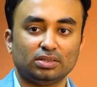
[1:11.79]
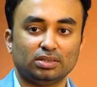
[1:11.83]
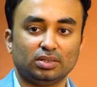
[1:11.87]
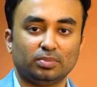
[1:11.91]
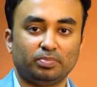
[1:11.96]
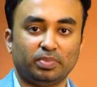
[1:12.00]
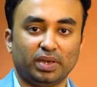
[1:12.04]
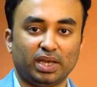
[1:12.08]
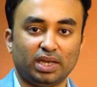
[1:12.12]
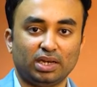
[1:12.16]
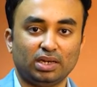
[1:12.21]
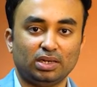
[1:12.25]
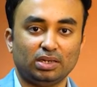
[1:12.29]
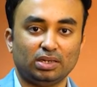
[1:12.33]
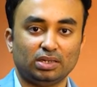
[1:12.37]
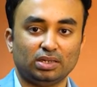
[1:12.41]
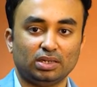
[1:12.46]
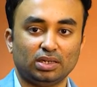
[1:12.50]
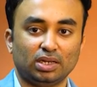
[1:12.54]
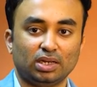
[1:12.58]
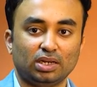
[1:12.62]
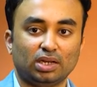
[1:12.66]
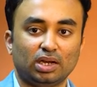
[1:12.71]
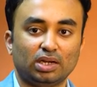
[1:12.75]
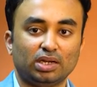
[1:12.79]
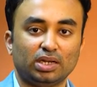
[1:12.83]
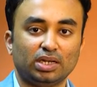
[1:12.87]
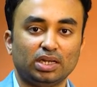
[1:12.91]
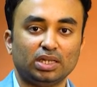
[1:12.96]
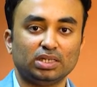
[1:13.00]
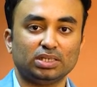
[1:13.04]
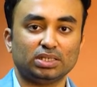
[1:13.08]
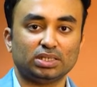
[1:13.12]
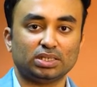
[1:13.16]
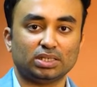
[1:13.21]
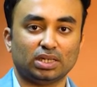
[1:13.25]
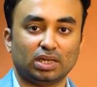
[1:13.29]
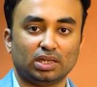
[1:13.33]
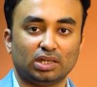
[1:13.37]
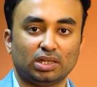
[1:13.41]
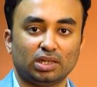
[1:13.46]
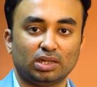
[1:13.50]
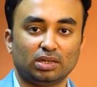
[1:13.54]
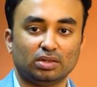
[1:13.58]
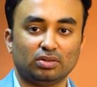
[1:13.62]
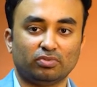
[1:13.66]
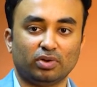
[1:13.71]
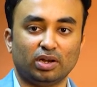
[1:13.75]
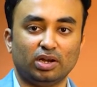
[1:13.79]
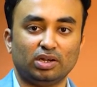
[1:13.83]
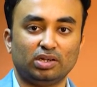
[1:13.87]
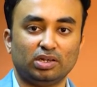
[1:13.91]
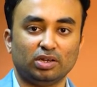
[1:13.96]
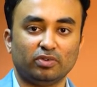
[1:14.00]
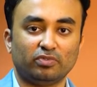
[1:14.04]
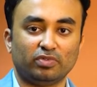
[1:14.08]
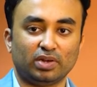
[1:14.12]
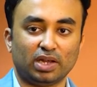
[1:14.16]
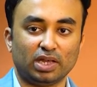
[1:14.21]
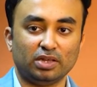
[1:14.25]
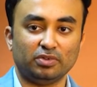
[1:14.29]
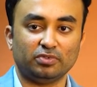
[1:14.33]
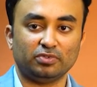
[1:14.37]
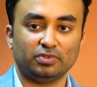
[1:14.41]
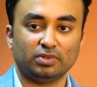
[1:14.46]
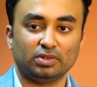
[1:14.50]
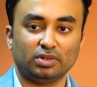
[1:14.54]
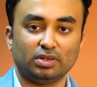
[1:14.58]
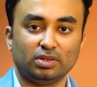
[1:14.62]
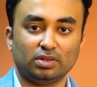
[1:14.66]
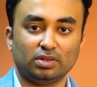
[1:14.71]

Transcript: the pain, incontinence, and the quality of life